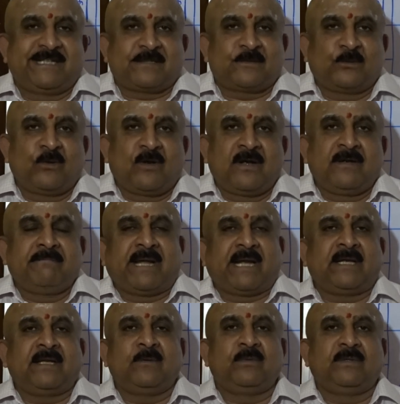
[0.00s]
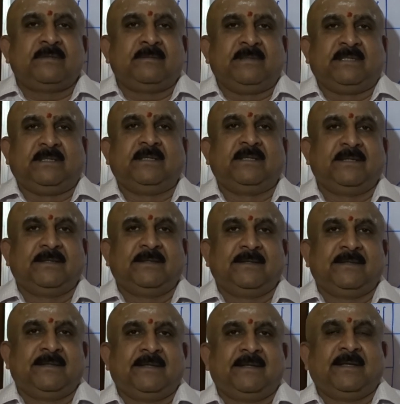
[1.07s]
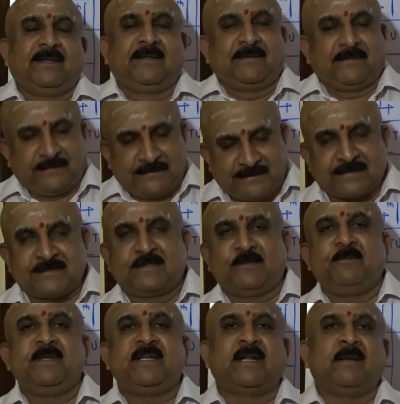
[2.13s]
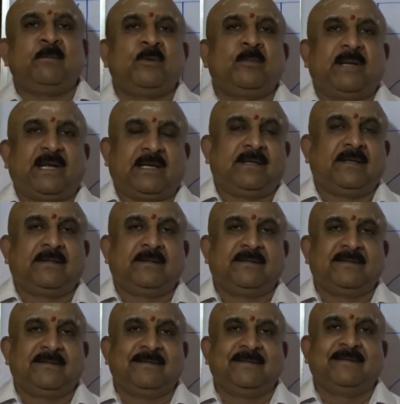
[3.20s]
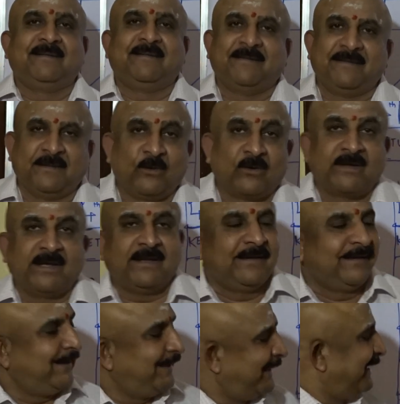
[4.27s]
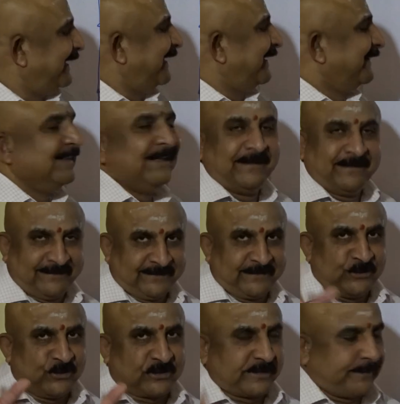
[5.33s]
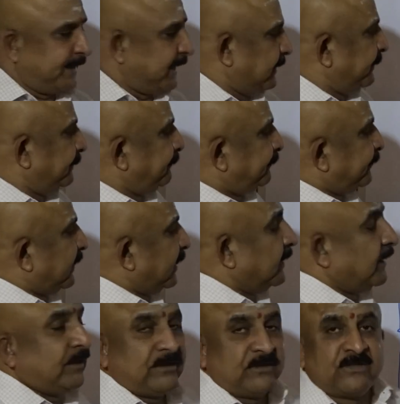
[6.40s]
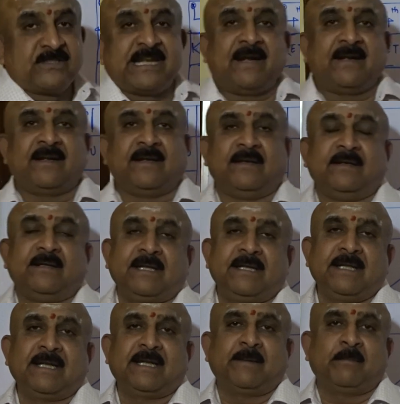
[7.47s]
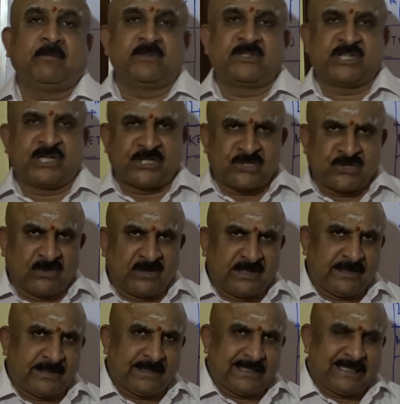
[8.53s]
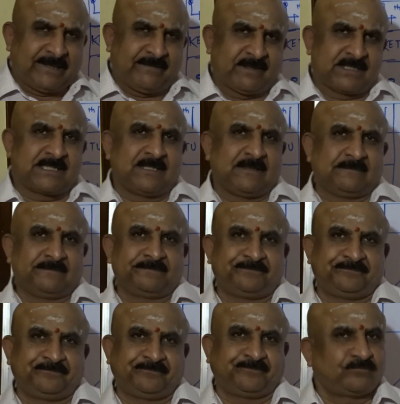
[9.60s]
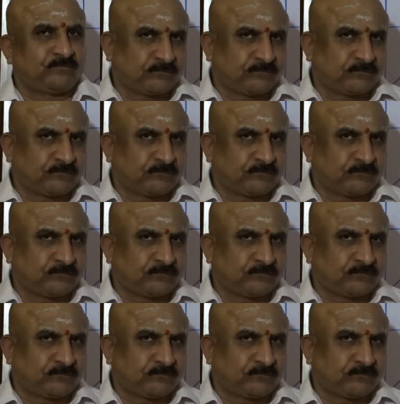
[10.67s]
Don't just go on batting with me. Just give me time to bat. Okay? Jokes apart. So Saturn, technical type of education only, it will give us.